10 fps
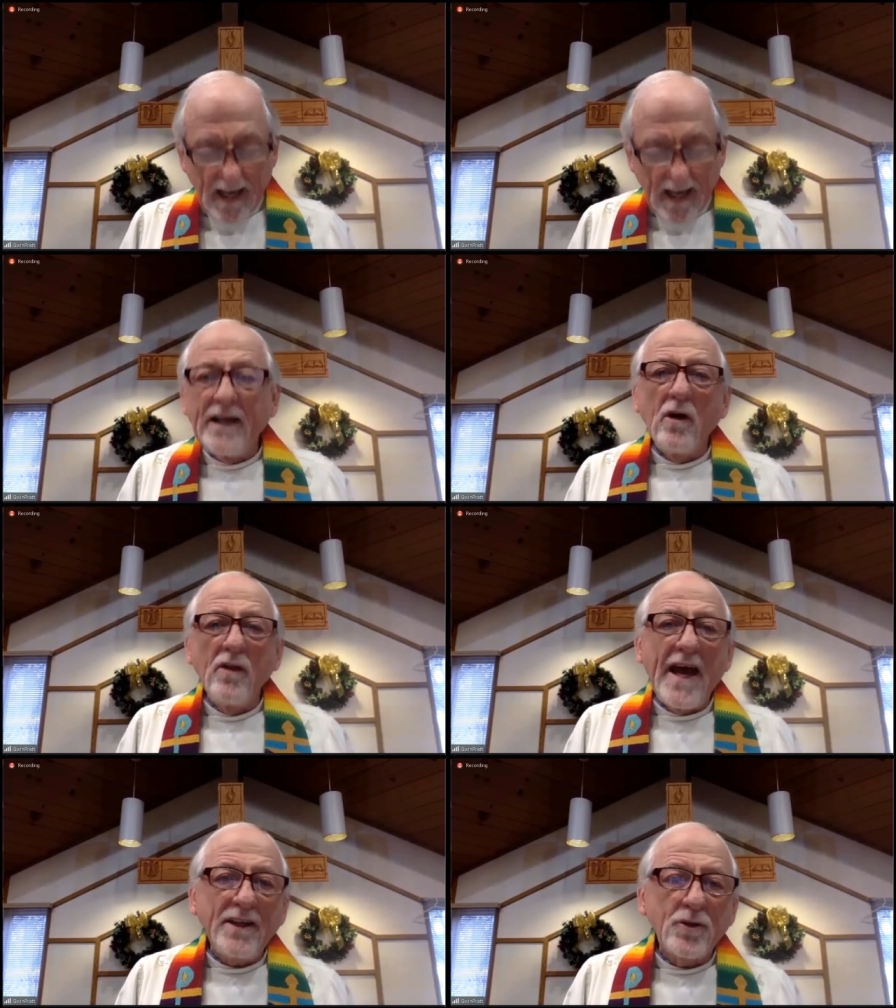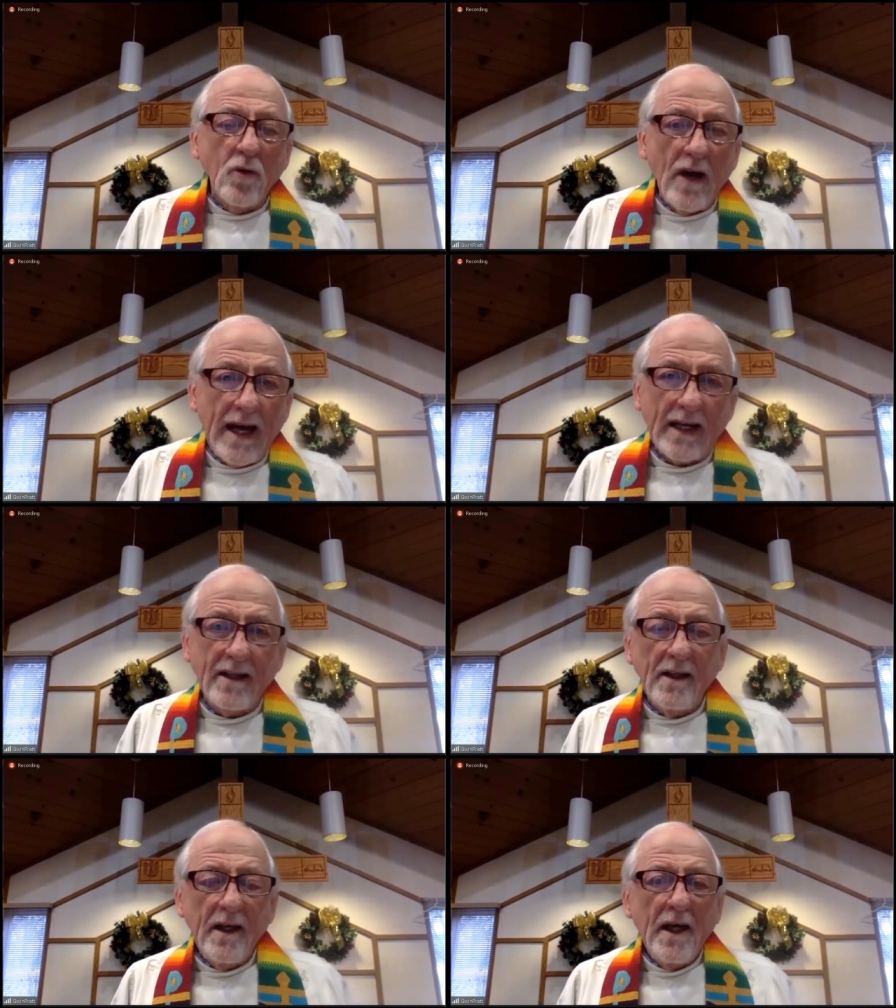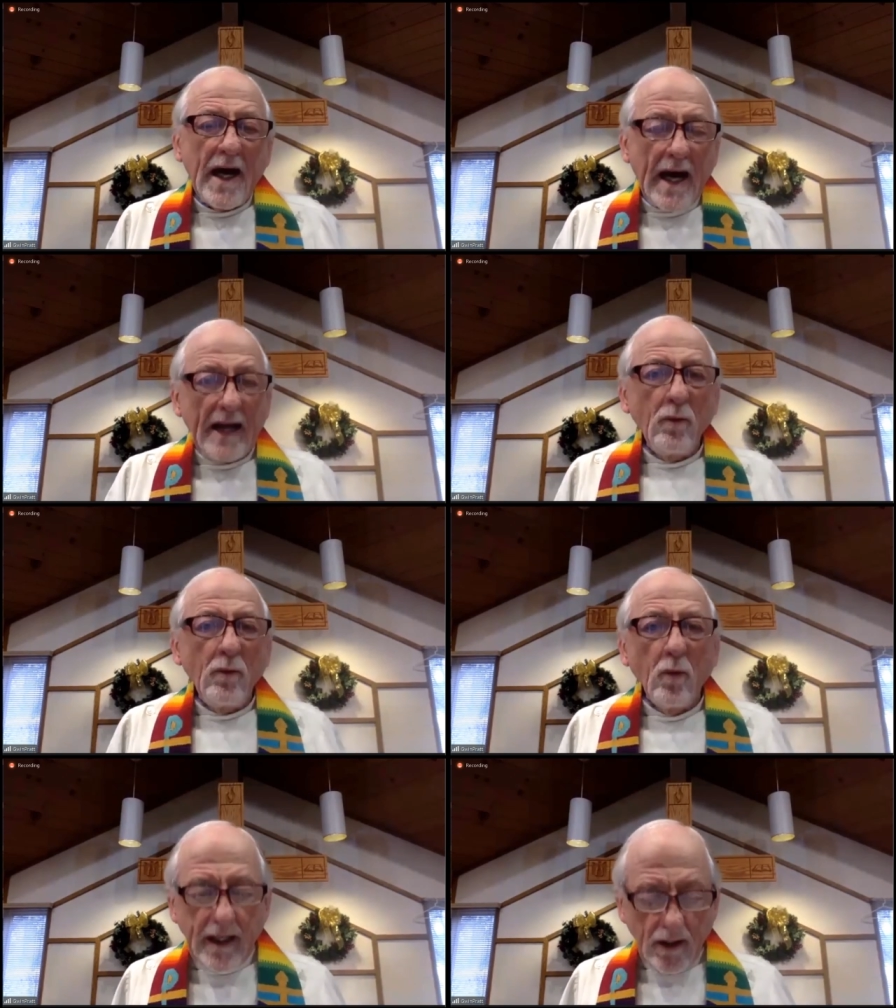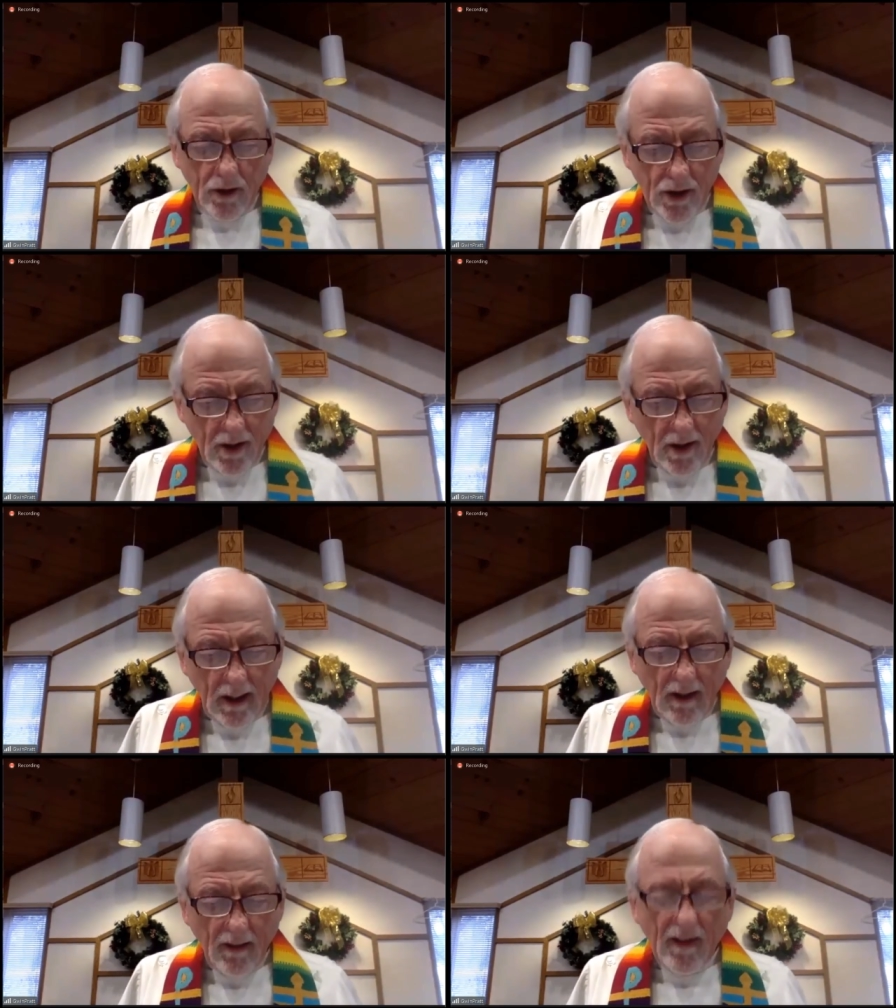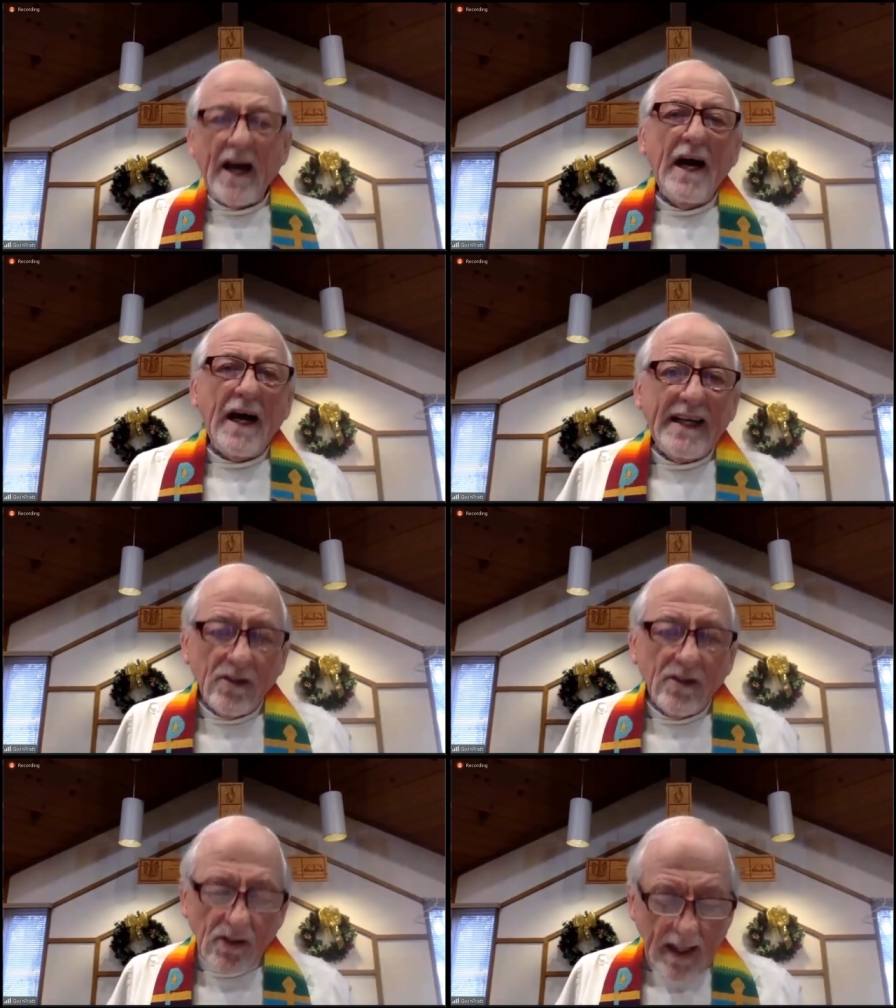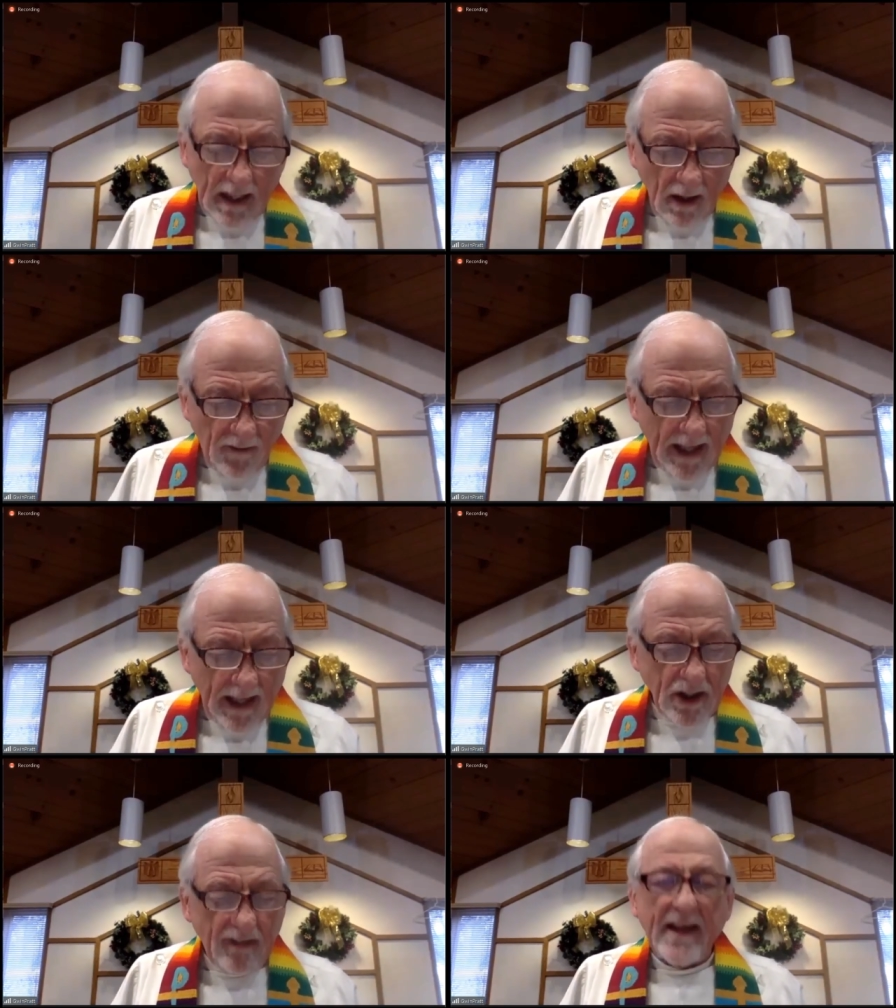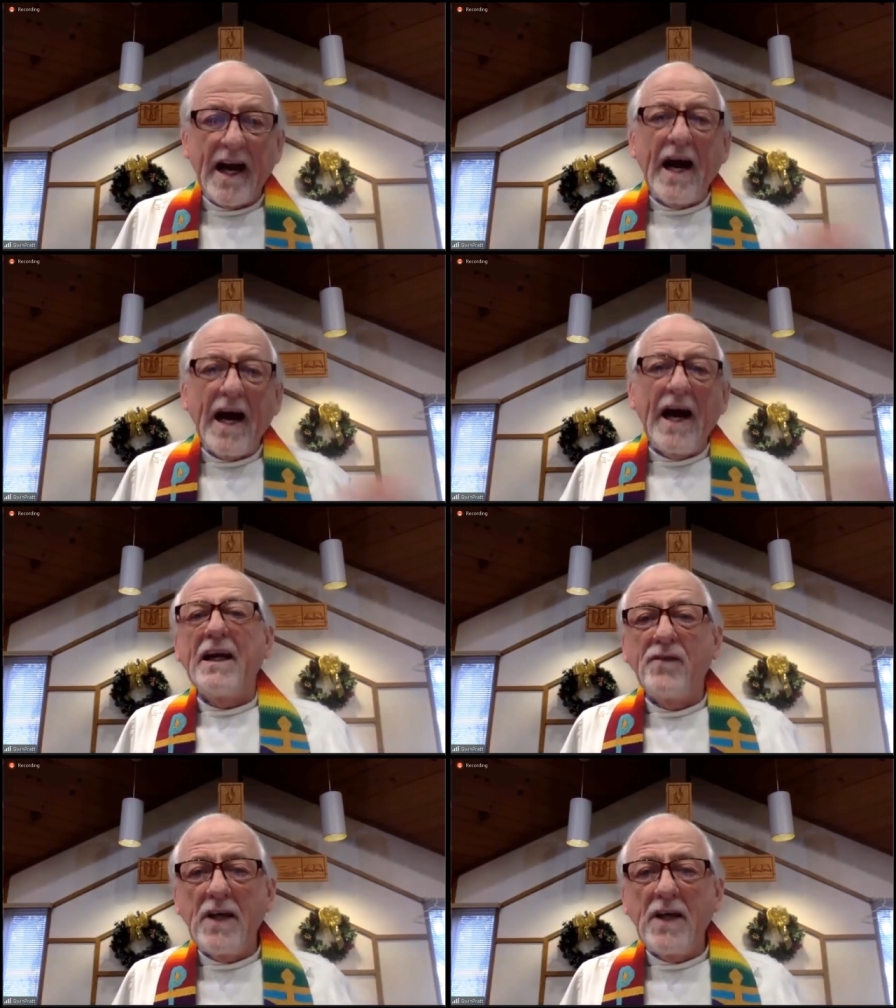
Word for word: And on that trek, I reached the highest elevation that I have